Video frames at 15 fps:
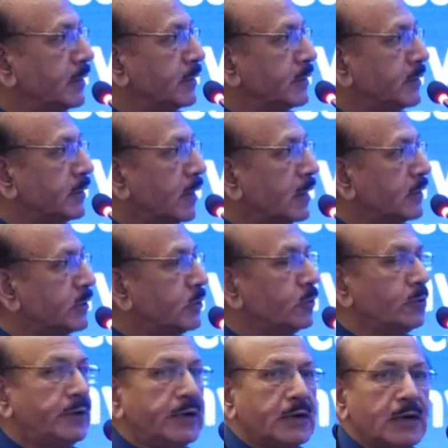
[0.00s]
starts
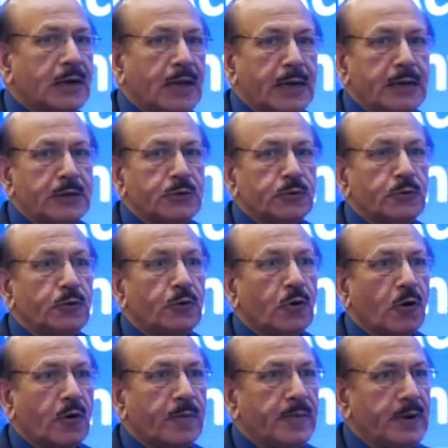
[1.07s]
to decline to
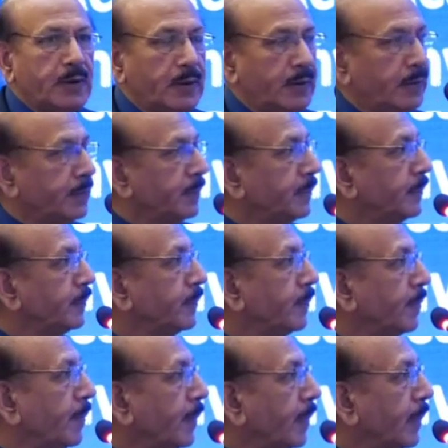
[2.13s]
normal.
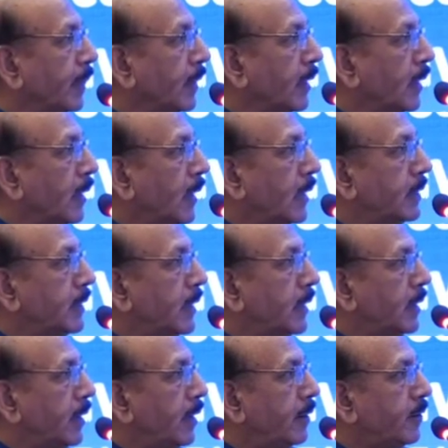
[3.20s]
And
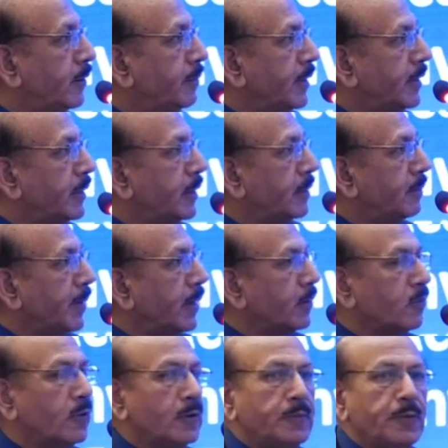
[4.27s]
then intermittent
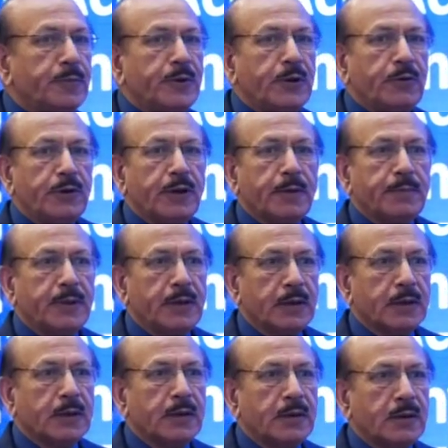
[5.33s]
microalbuminuria may
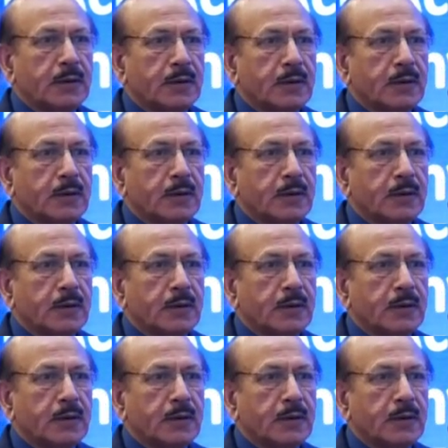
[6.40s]
occur,